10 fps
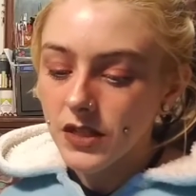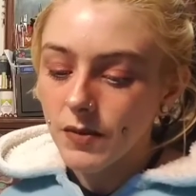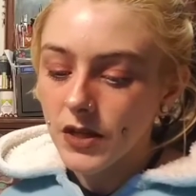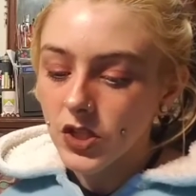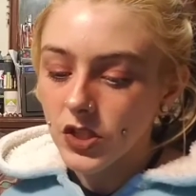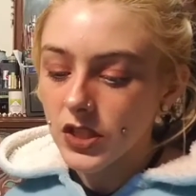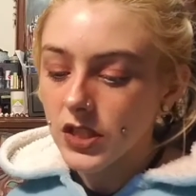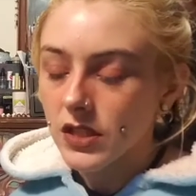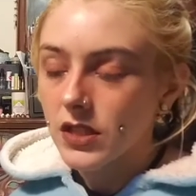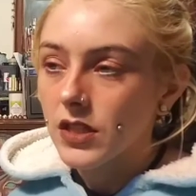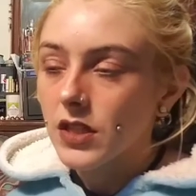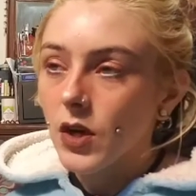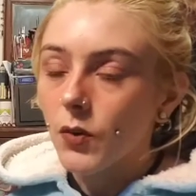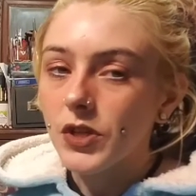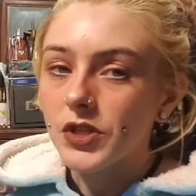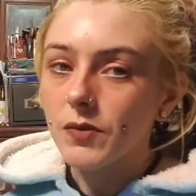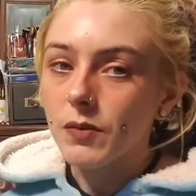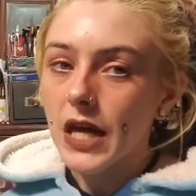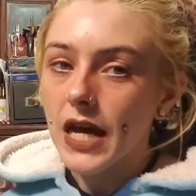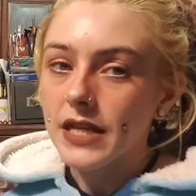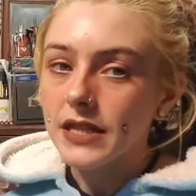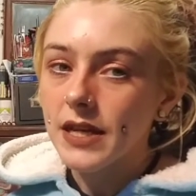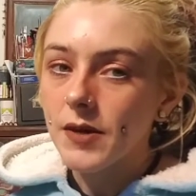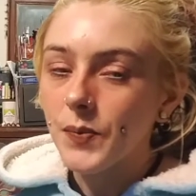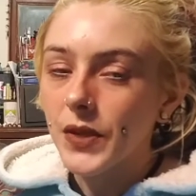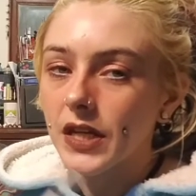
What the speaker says: especially when you're applying them.